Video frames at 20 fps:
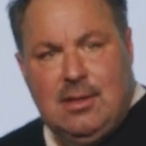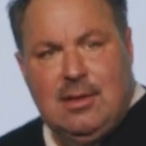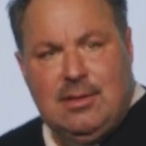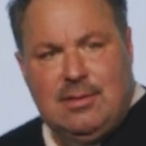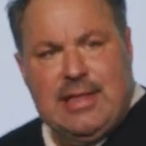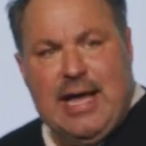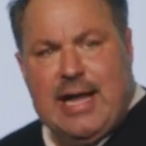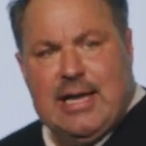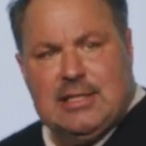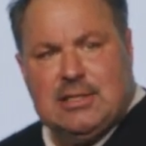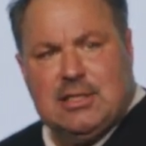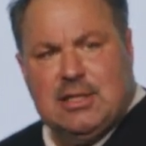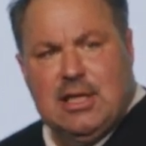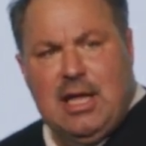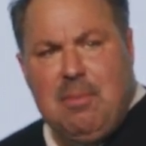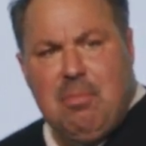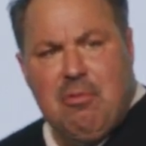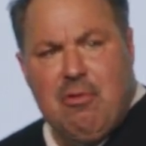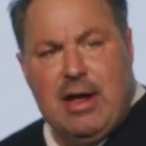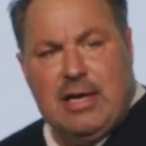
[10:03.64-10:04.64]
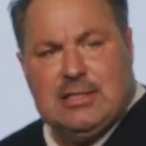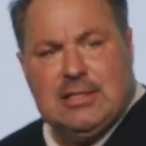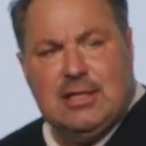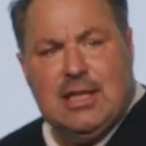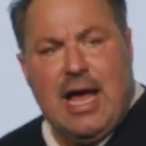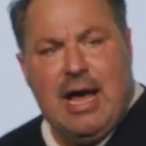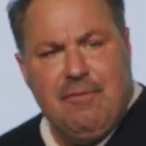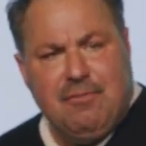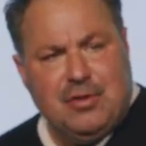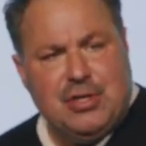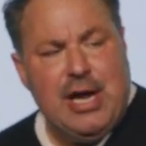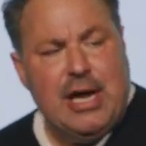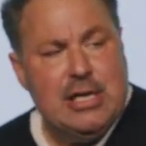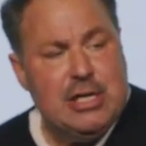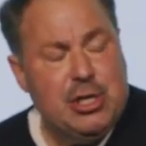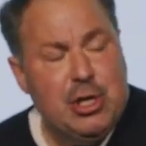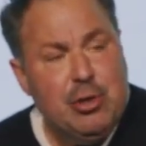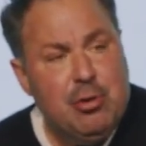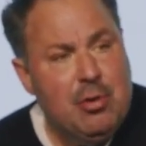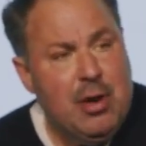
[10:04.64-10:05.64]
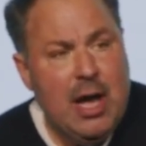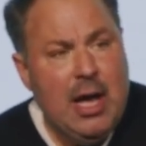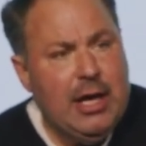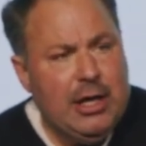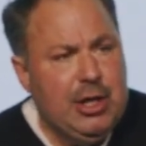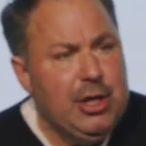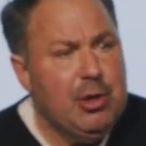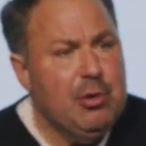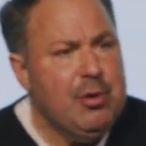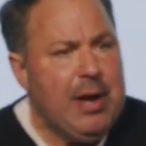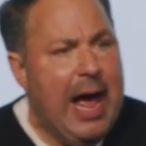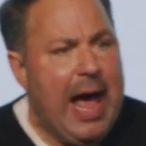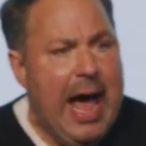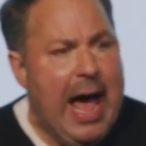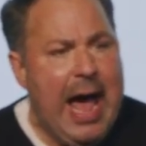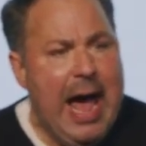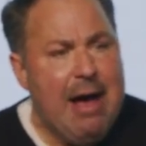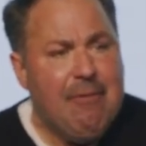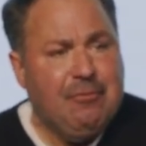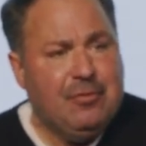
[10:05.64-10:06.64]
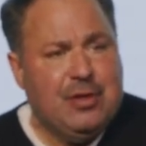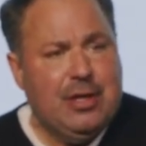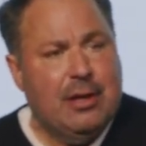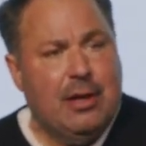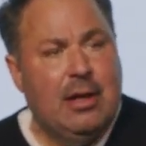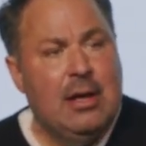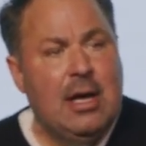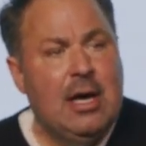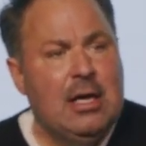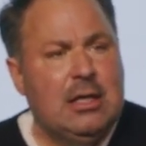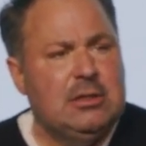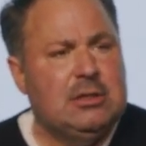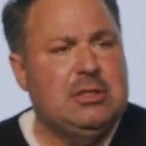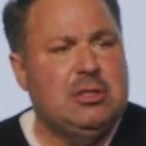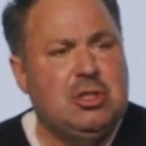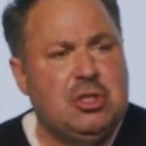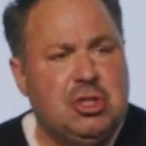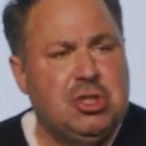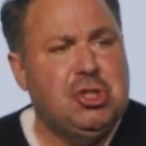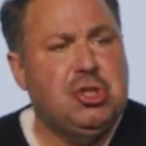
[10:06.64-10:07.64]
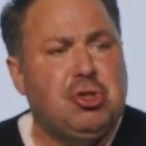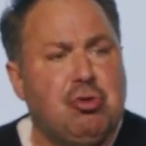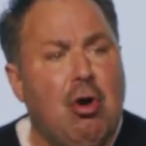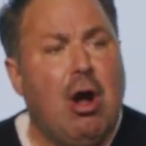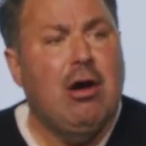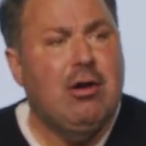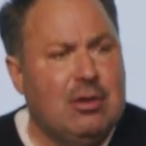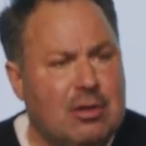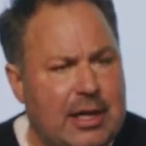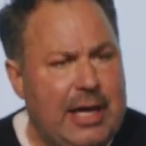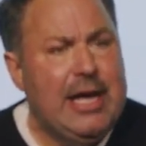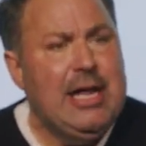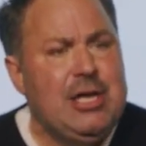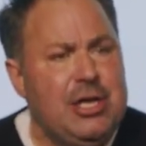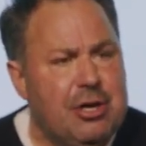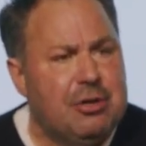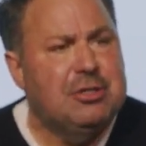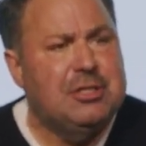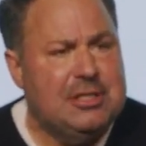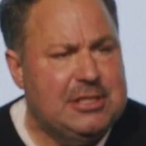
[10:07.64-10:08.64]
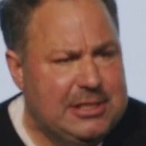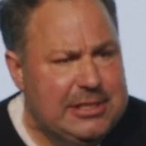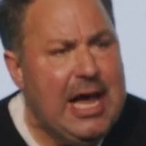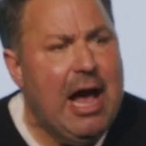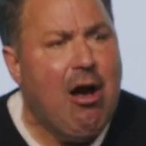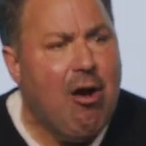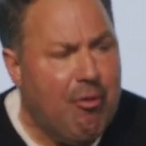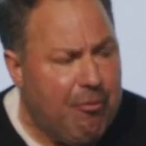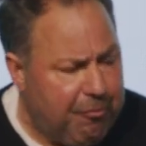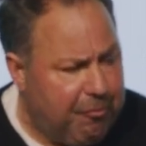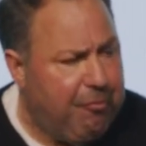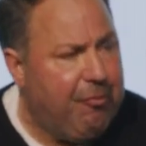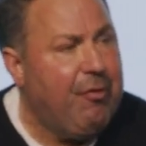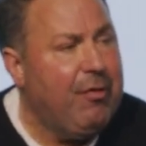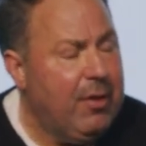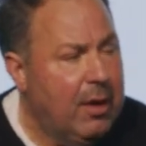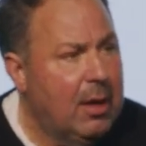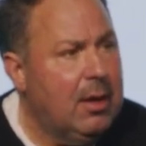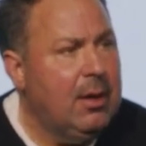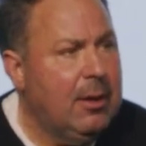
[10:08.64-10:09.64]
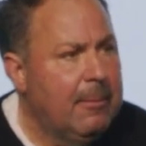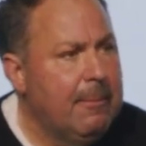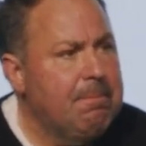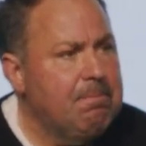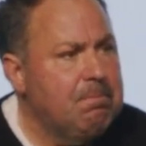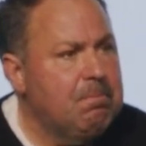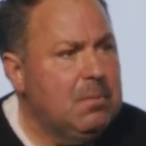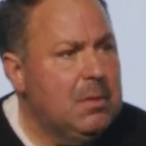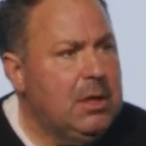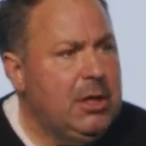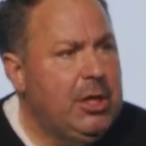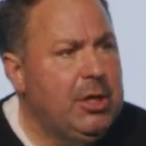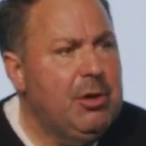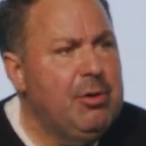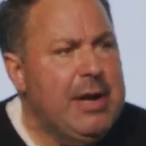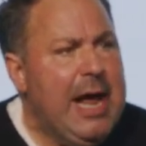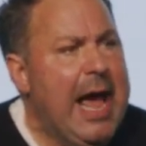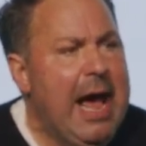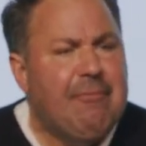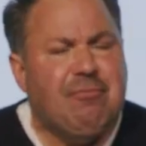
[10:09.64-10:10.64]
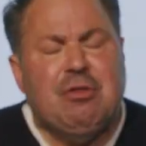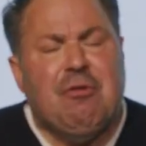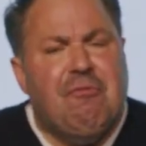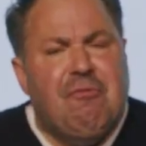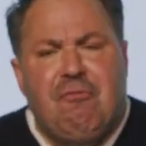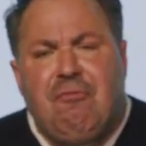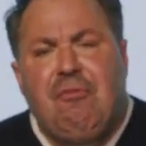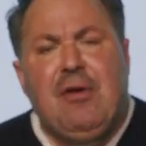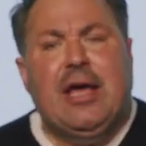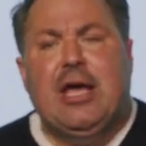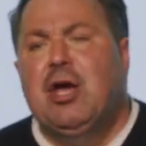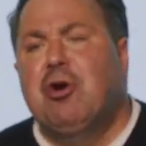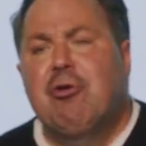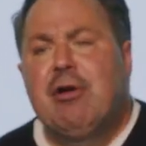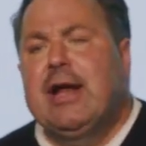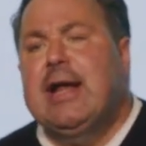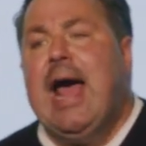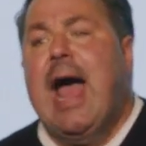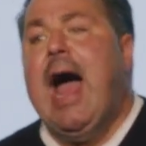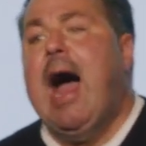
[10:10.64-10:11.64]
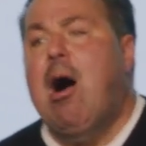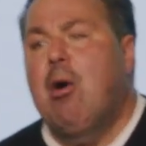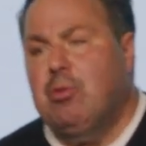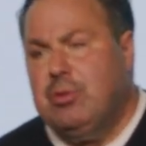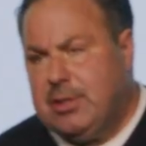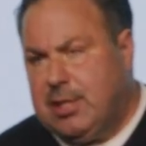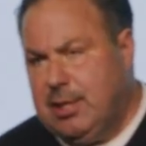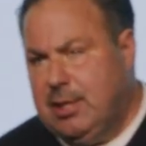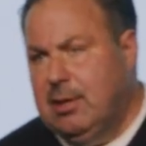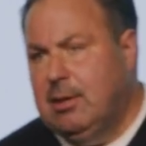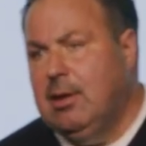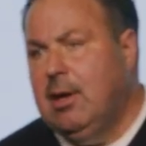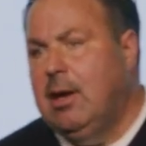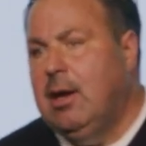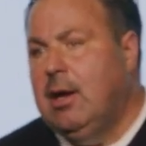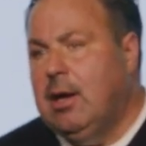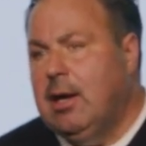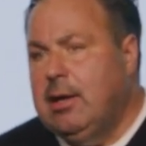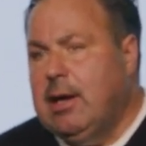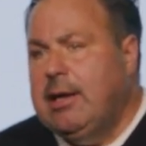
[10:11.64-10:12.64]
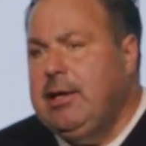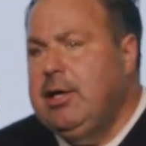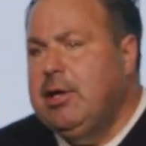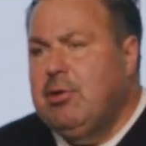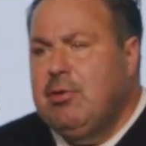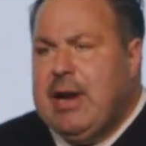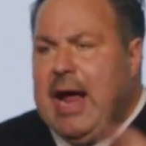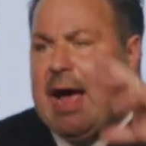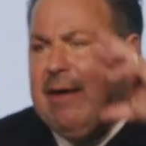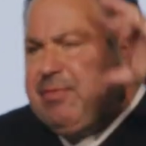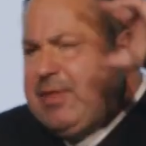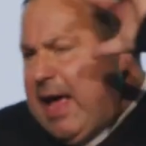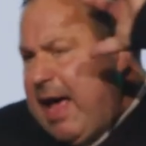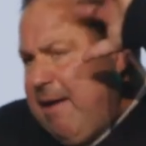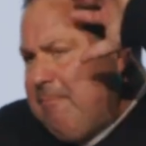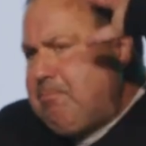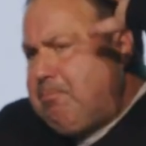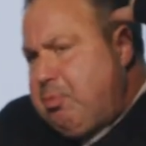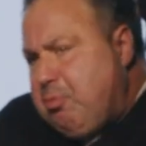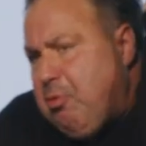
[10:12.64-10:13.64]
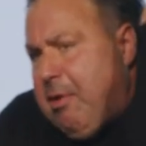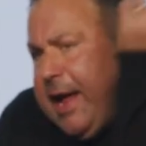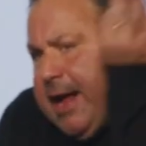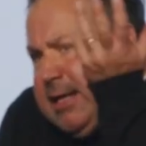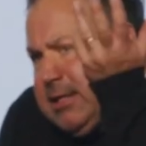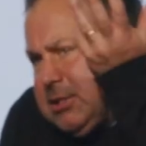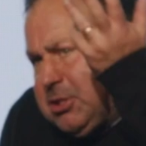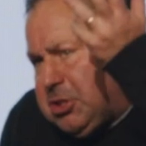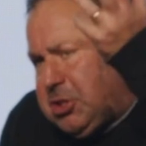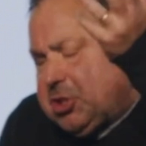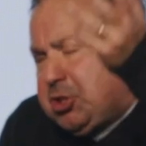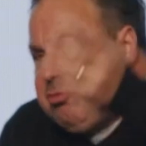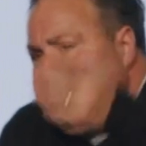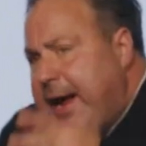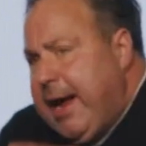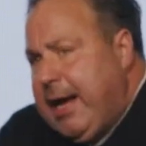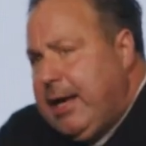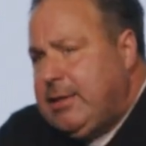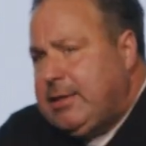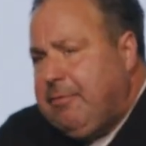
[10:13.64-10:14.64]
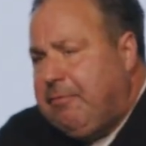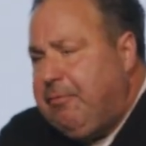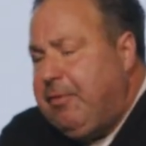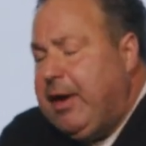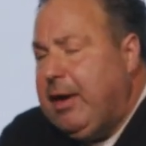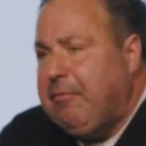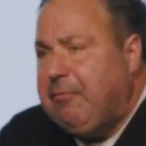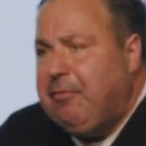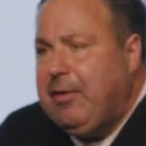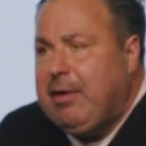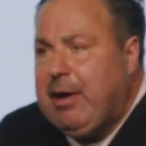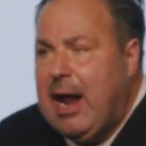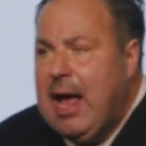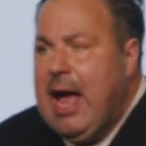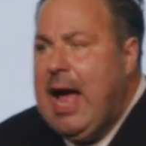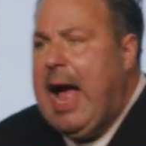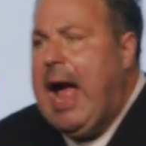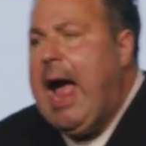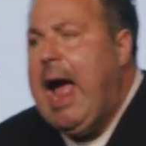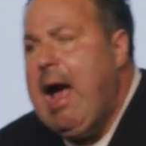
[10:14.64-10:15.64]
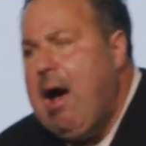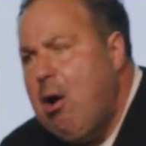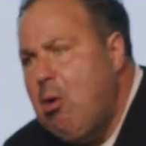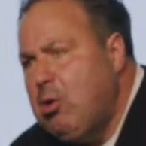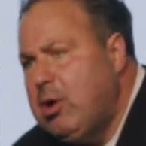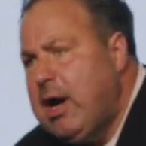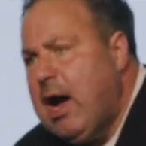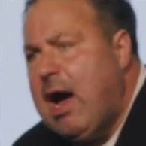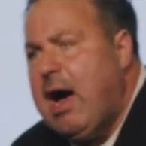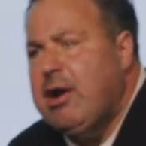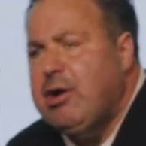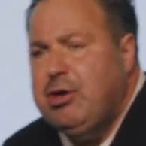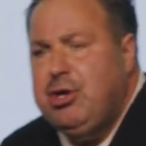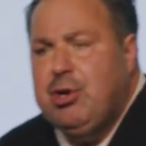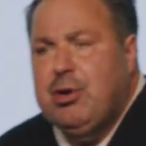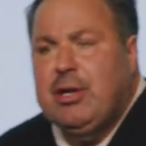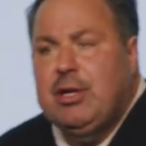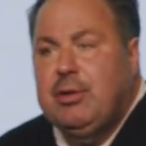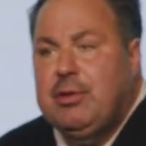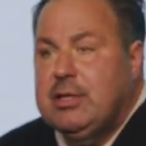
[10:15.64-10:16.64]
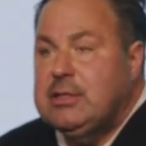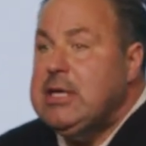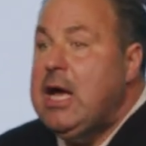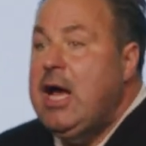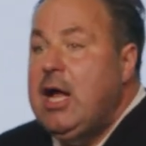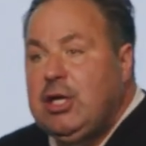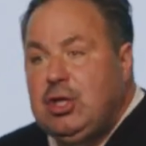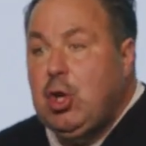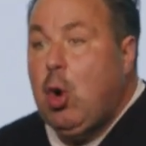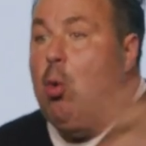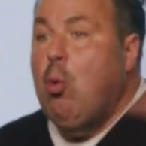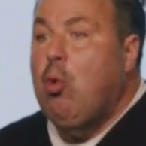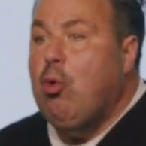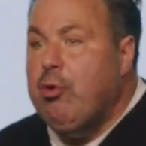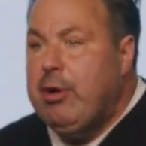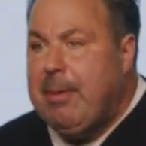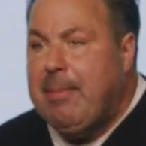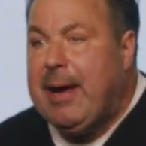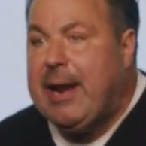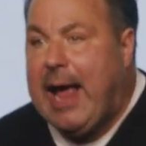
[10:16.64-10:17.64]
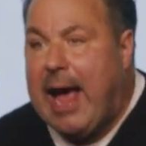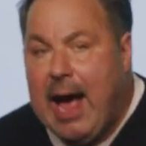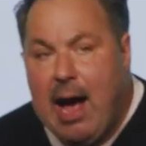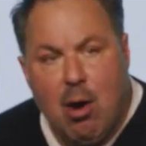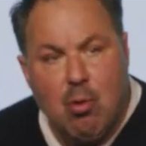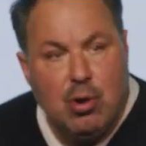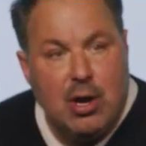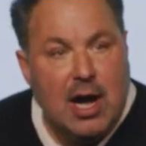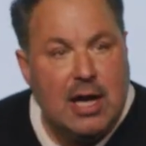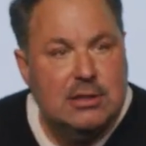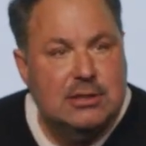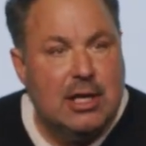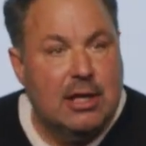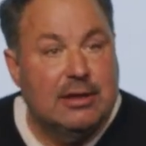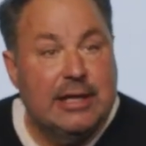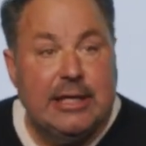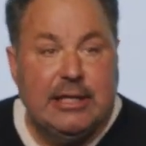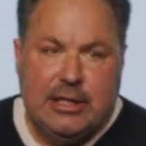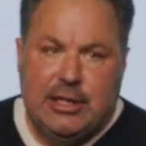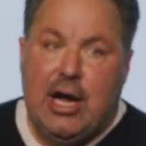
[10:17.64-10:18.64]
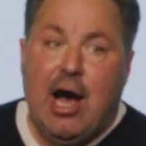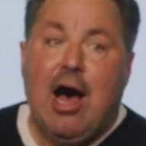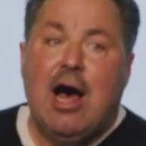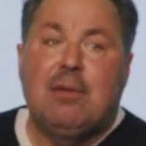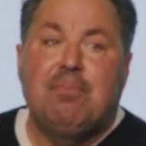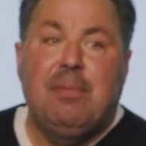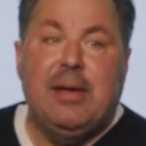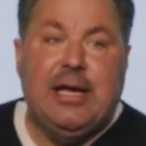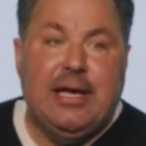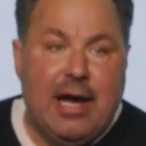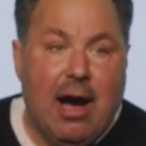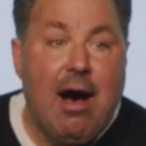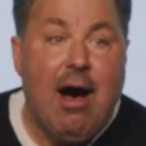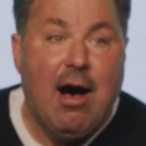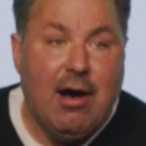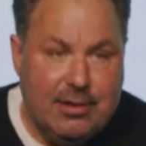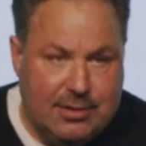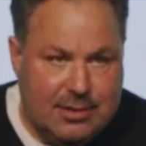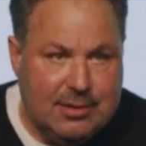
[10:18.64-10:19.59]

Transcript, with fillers: That is liber- it's life changing. You don't, you don't have to struggle in yourself. You don't have to figure it out. Uh, you don't have to have brain strain to figure, figure how God are you going to do this. Don't worry about how God's going. Let God be God.